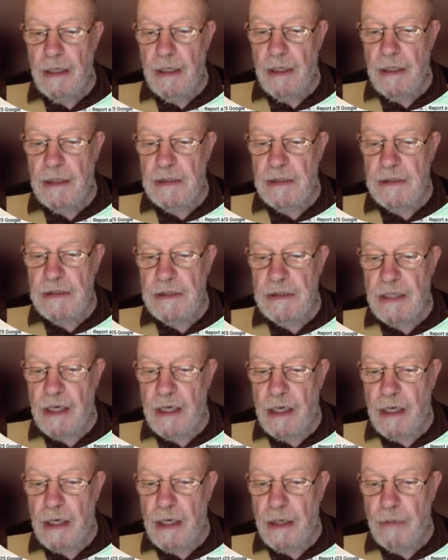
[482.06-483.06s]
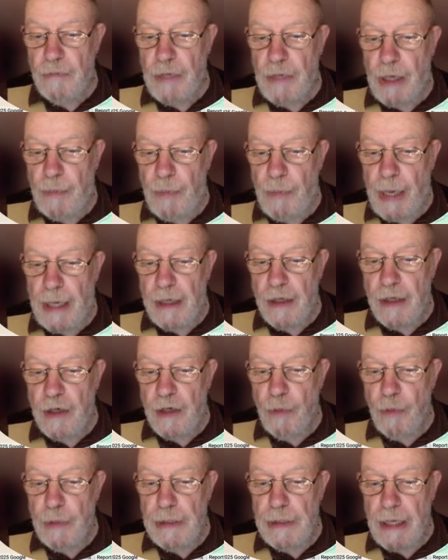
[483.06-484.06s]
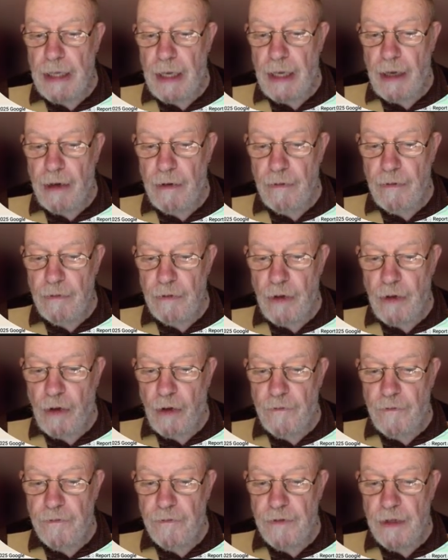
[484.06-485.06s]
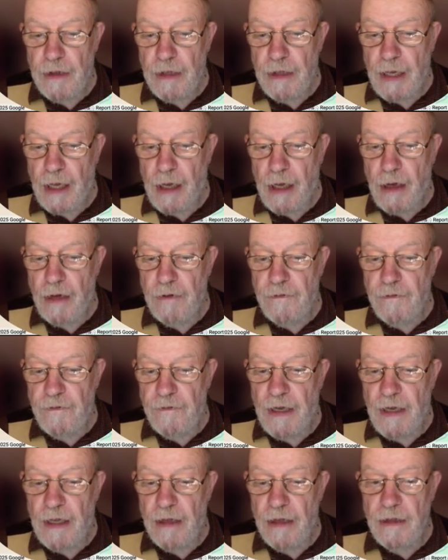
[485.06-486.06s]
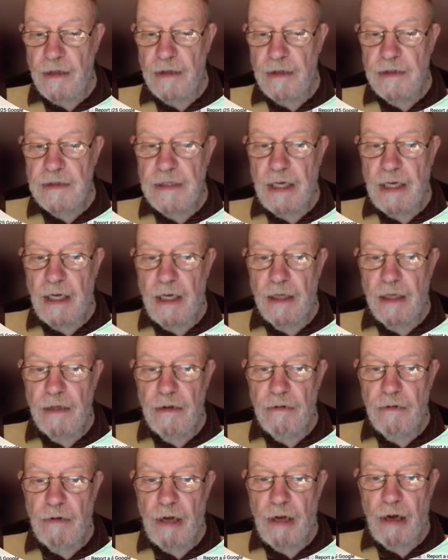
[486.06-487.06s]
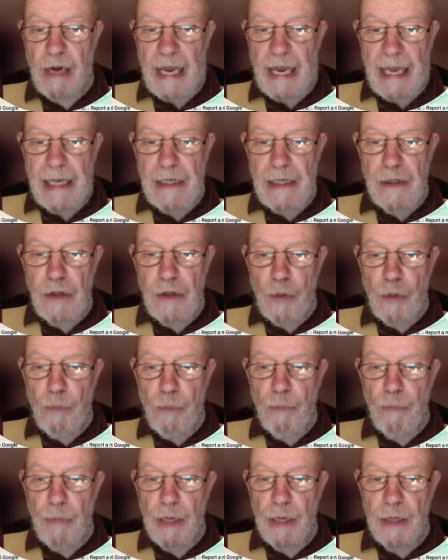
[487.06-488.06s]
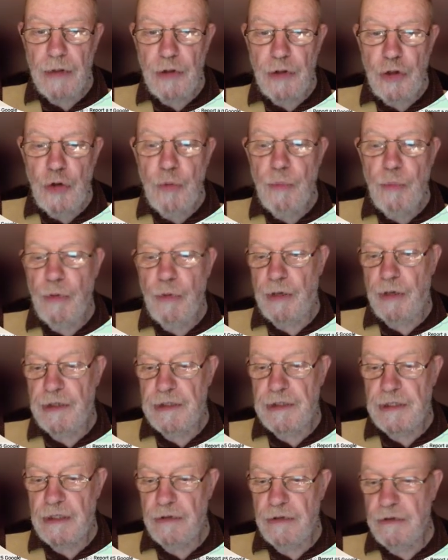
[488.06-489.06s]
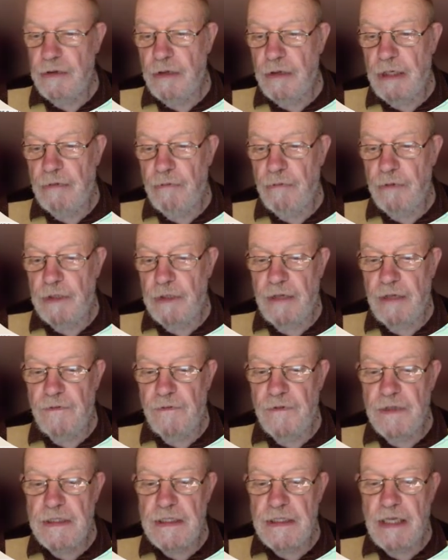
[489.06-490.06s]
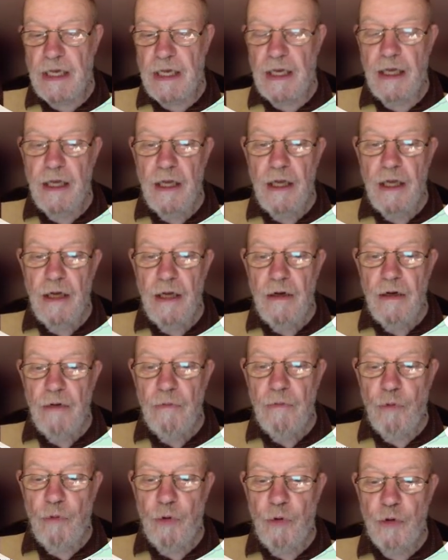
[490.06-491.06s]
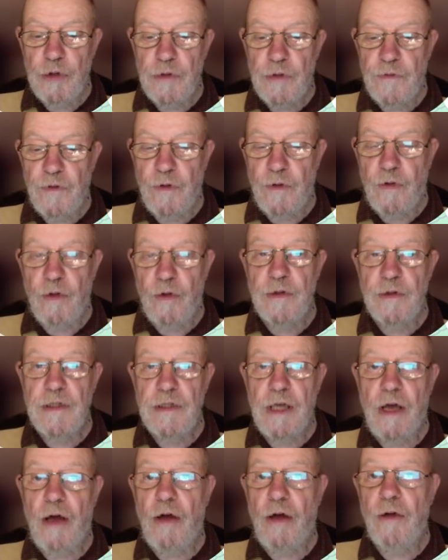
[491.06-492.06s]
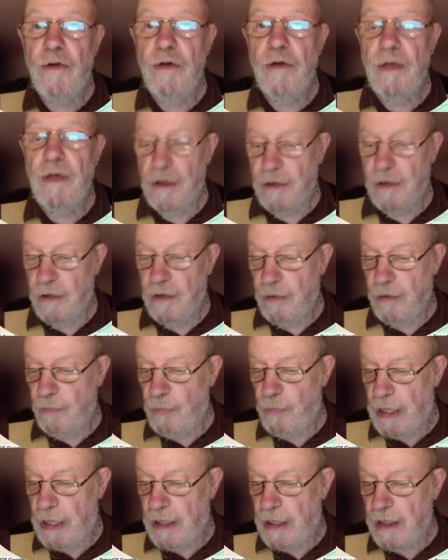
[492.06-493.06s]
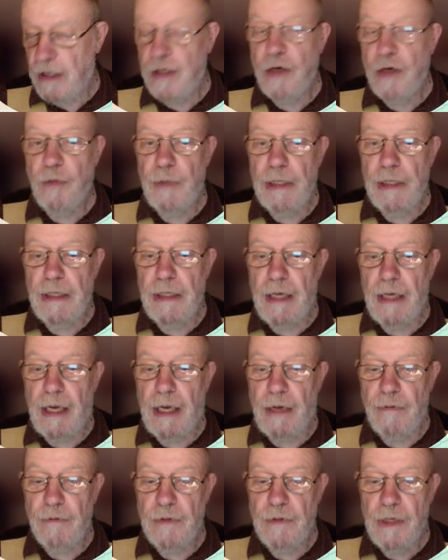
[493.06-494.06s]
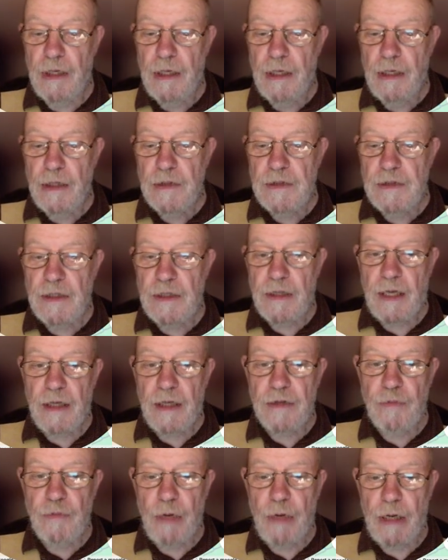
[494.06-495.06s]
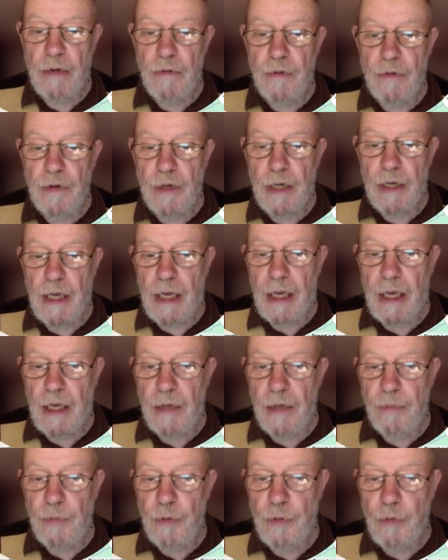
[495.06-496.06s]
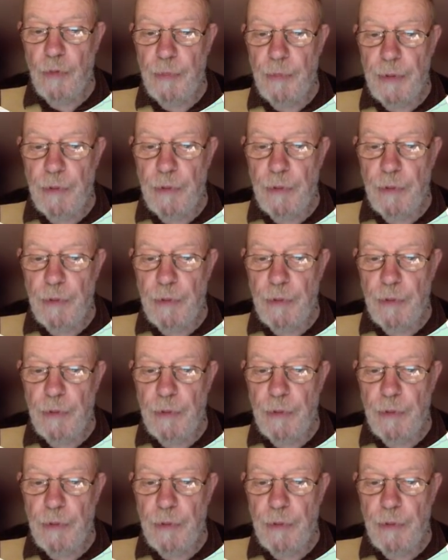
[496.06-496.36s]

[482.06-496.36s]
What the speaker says: It is a beck coming down off the high fells, and there are numerous, we'd even say, waterfalls on the beck coming down. So that's where we're going to head, but we'll be